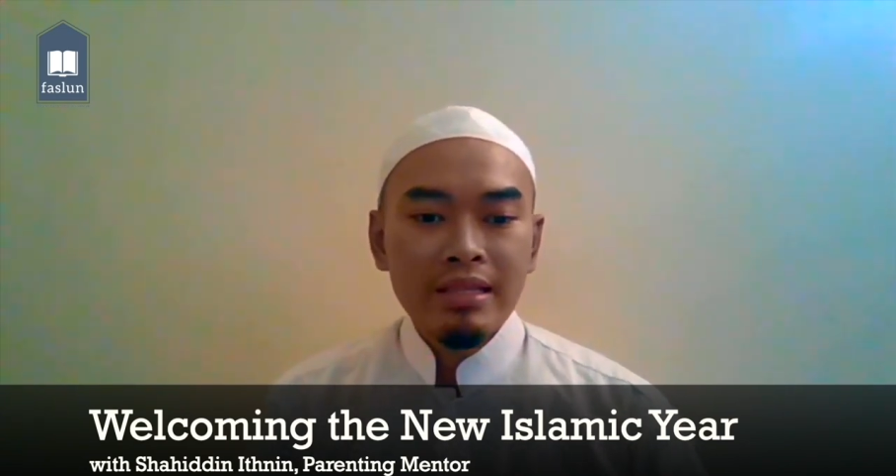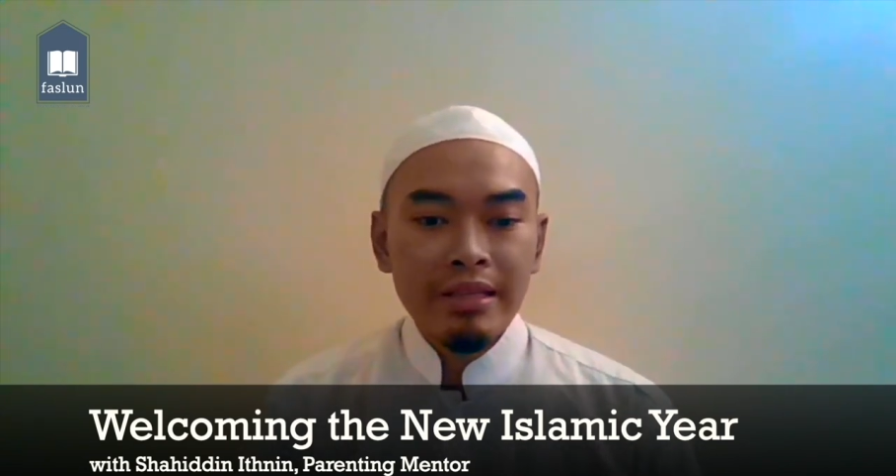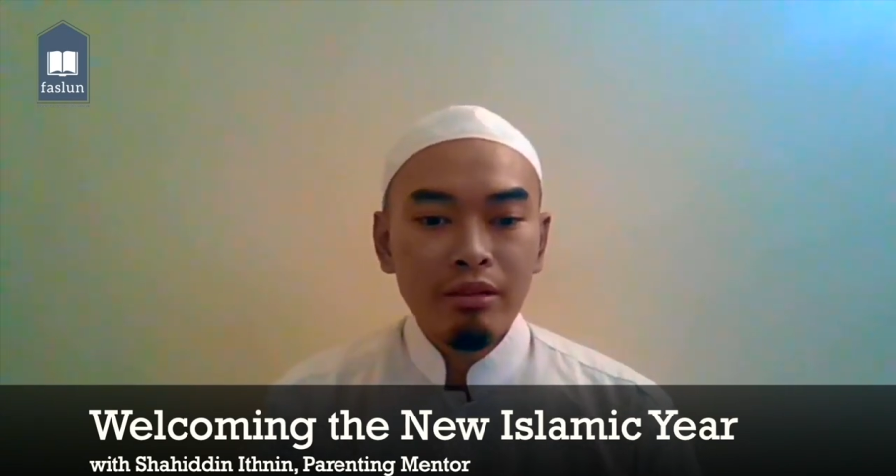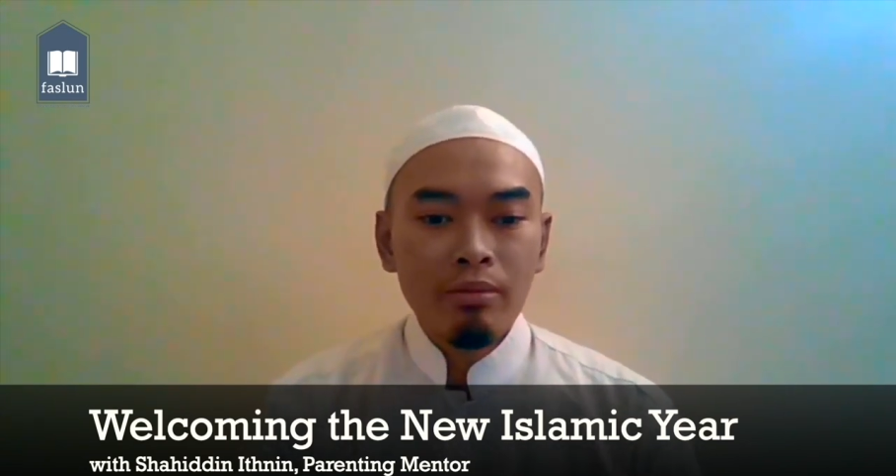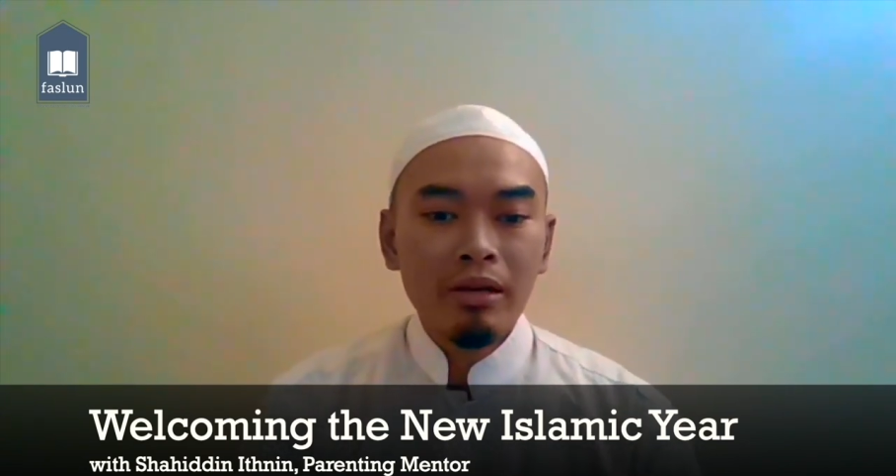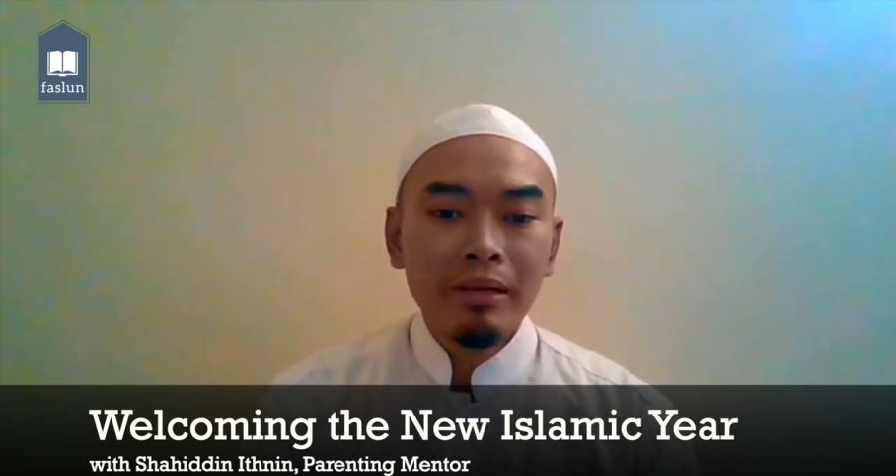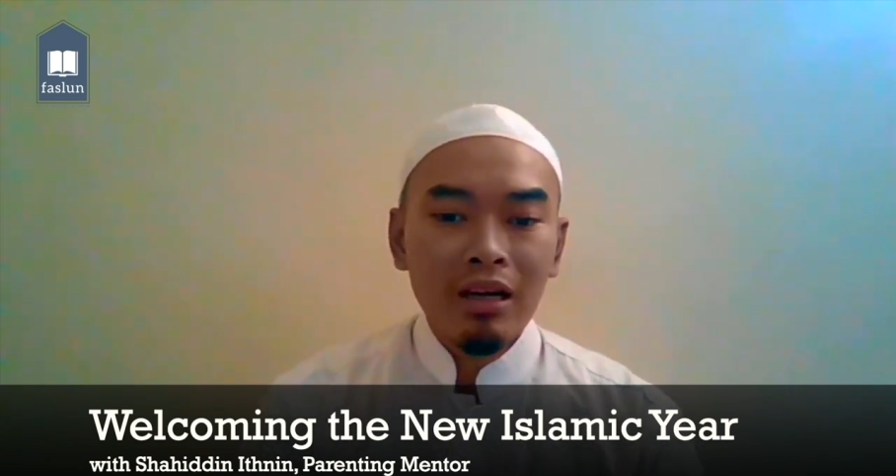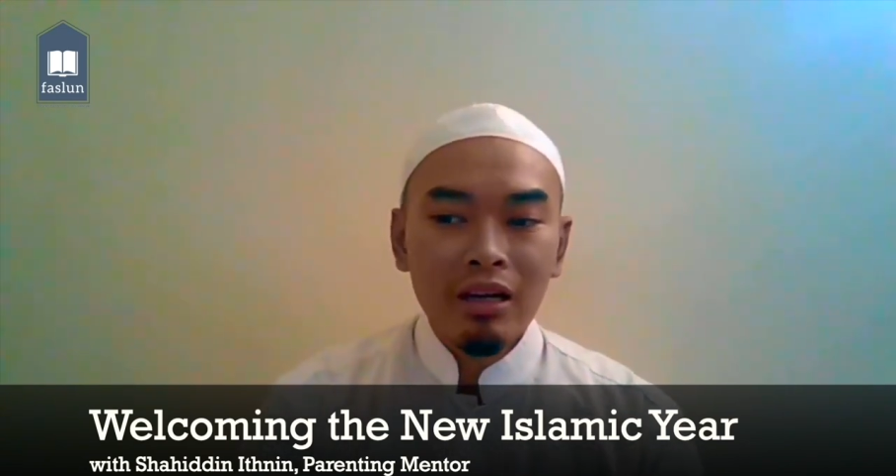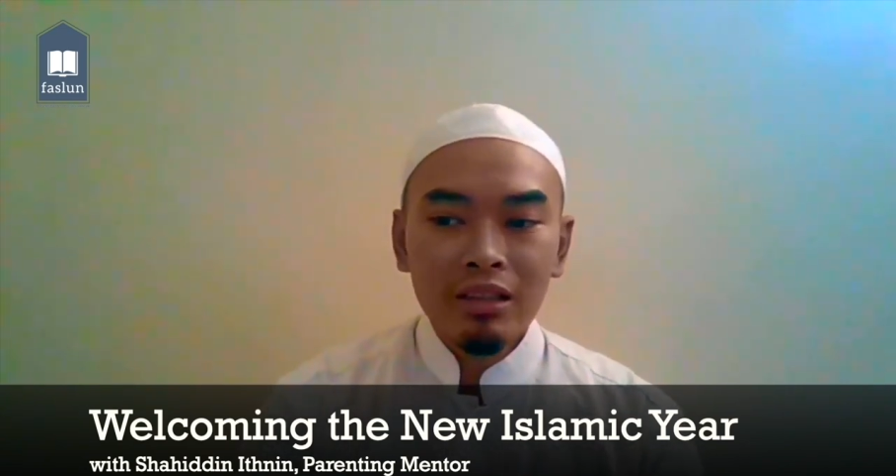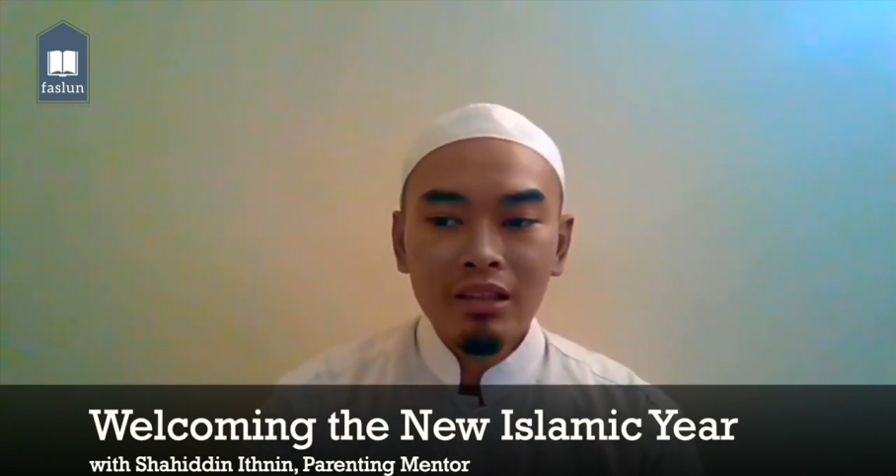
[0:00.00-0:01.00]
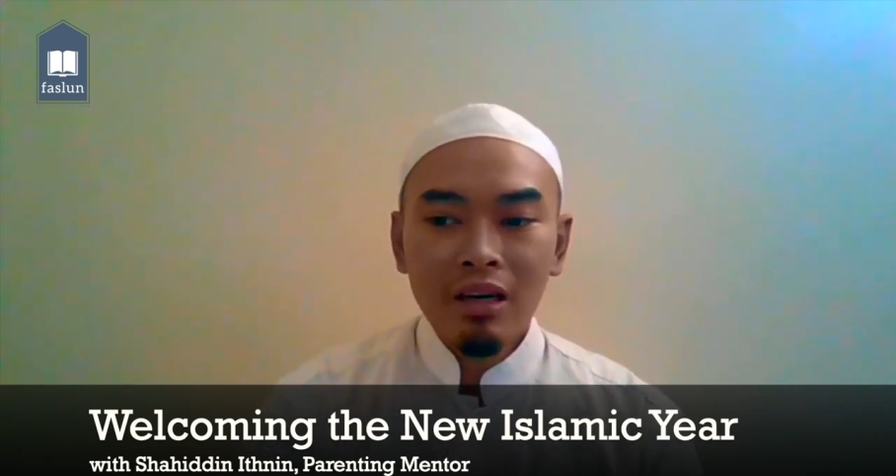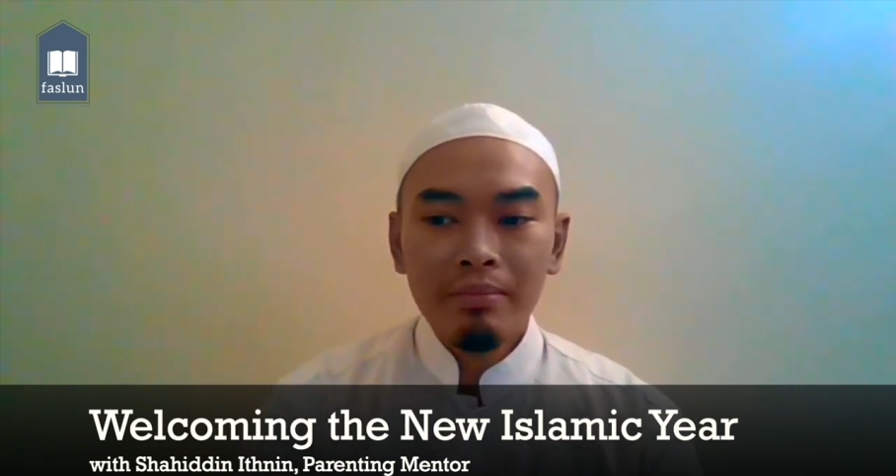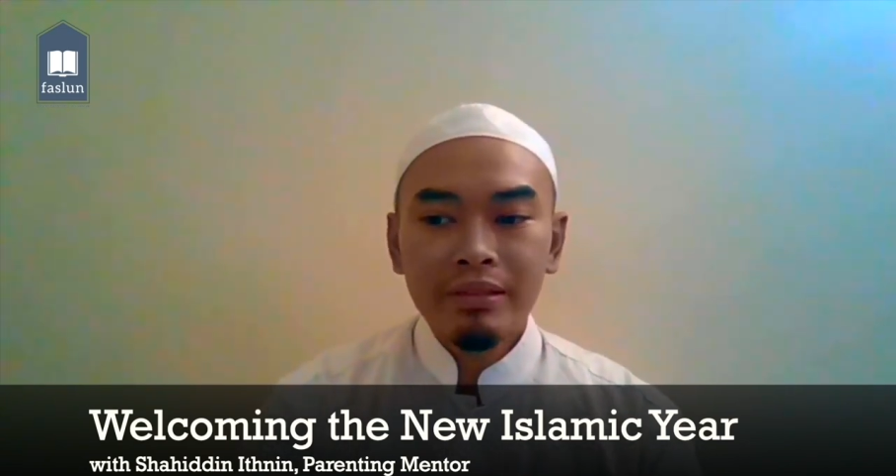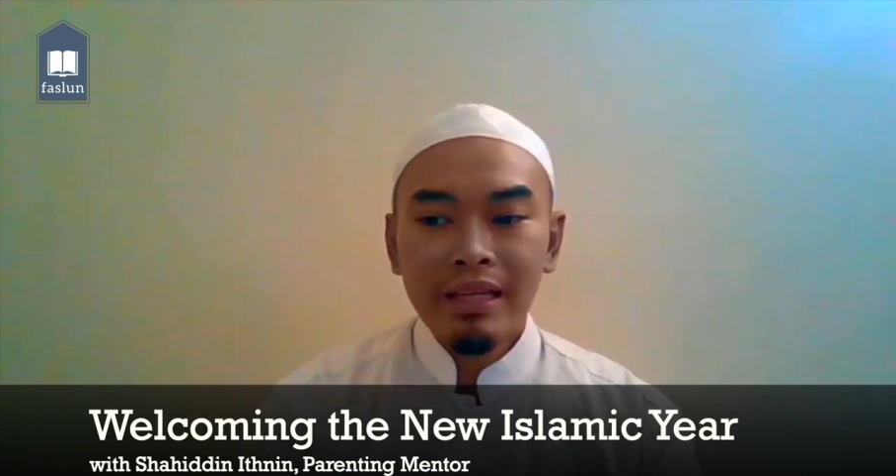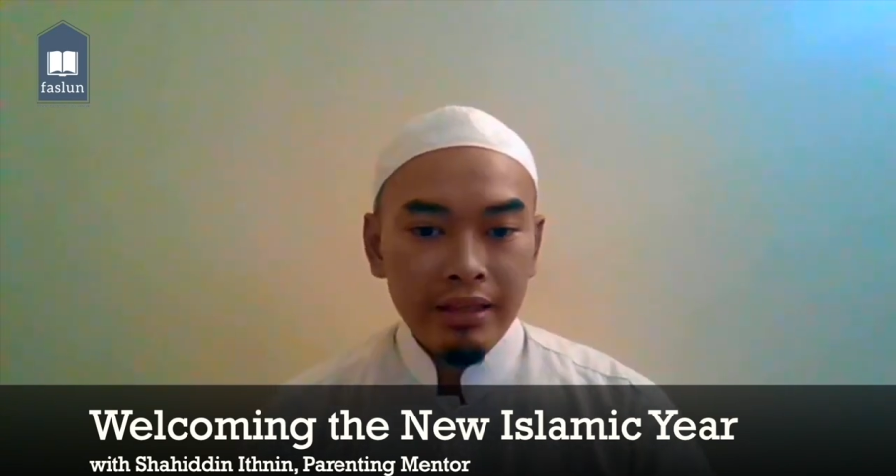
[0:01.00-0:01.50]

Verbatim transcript: Sayyidina Umar bin al-Khattab